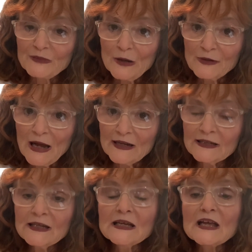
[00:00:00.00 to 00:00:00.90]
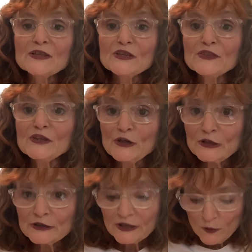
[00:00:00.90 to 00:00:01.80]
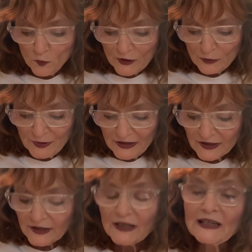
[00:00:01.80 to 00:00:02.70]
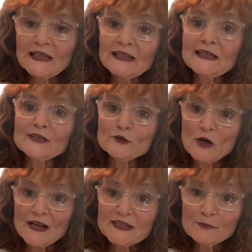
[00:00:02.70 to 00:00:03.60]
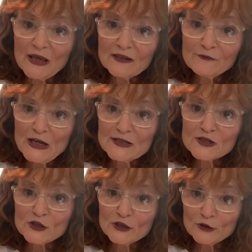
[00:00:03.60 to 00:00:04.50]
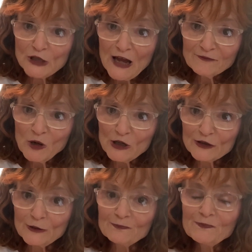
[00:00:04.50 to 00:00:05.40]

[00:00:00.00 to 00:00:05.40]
Okay. The third will be in trying to manifest your life partner.